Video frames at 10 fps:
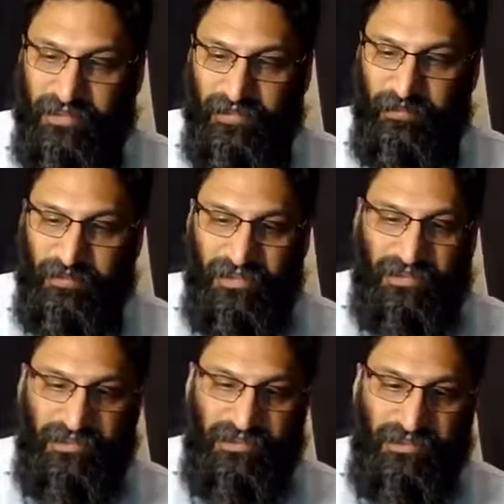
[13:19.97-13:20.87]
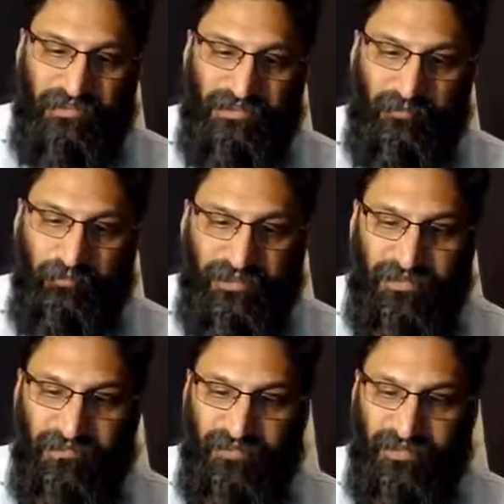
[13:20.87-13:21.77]
Can you please discuss some
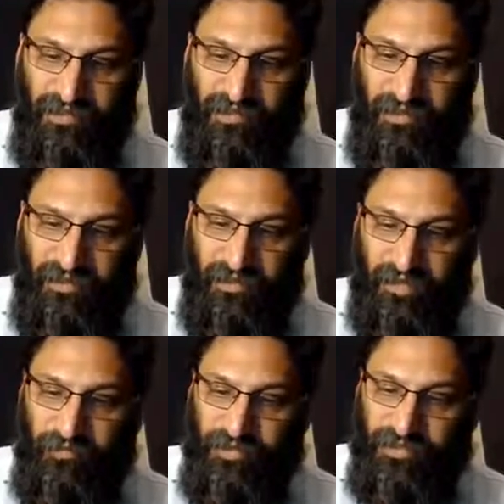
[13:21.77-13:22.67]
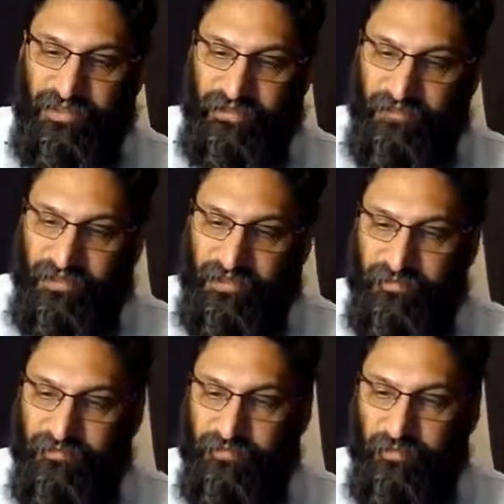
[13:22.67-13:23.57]
positivity in boosting the
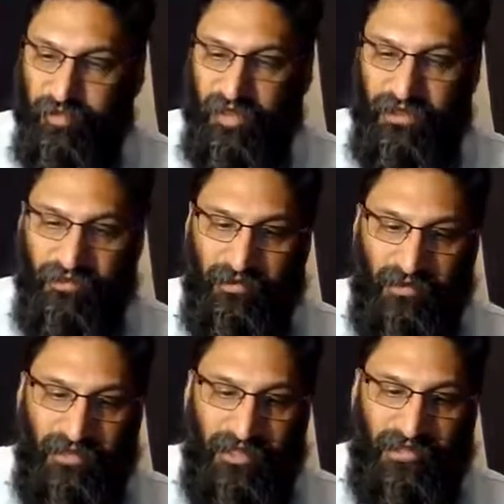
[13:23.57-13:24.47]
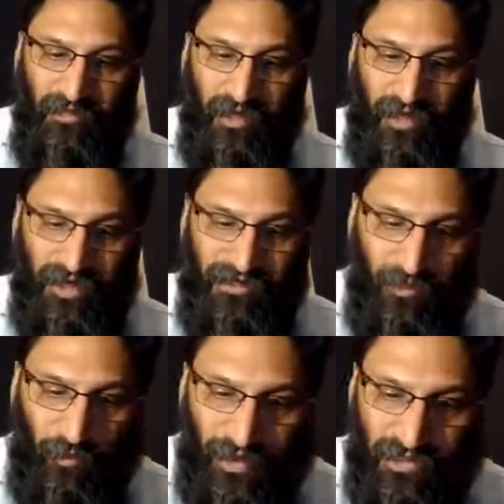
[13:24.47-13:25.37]
victims' morale as well as
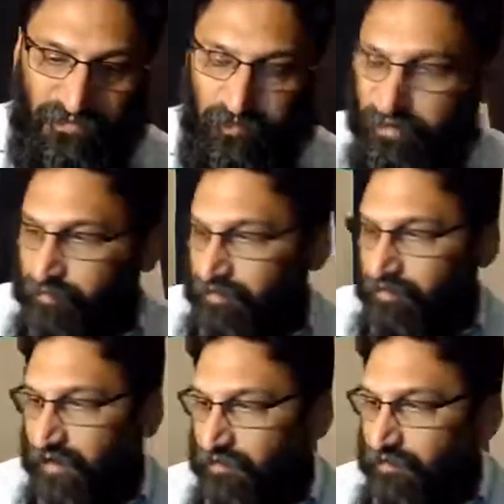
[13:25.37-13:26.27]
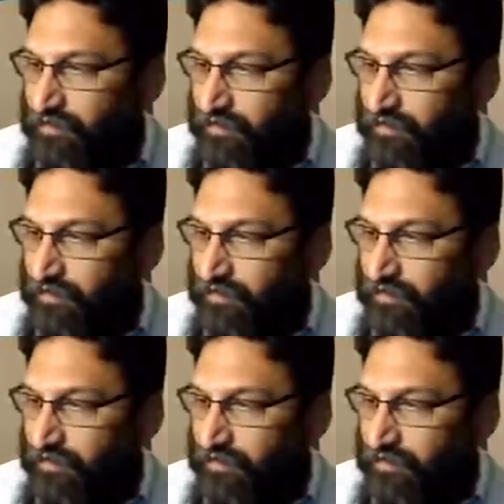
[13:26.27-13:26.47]
awareness for people around?